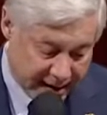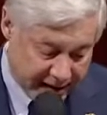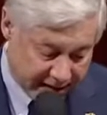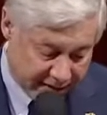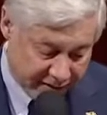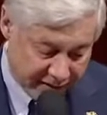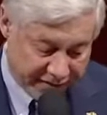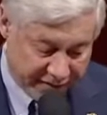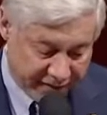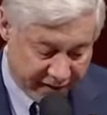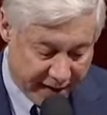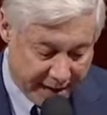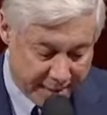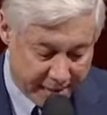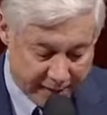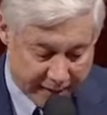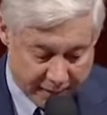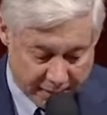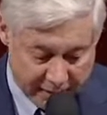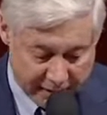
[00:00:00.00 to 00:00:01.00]
Every
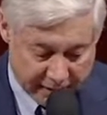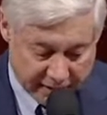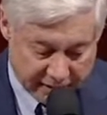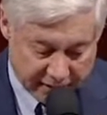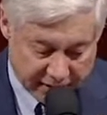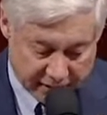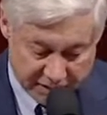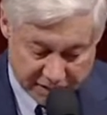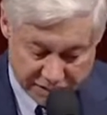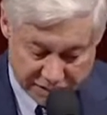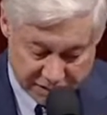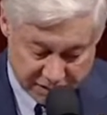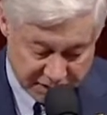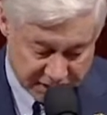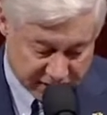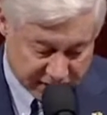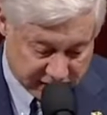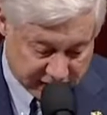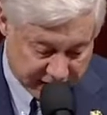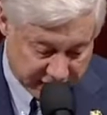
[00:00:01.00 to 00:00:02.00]
family in America
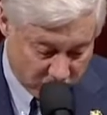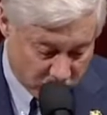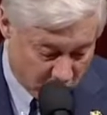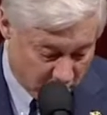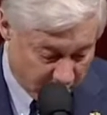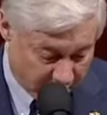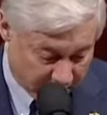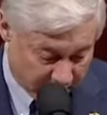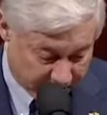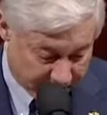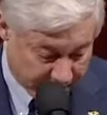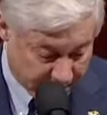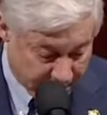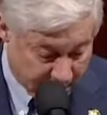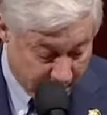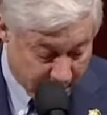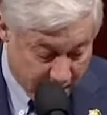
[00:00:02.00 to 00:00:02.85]
deserves clean water.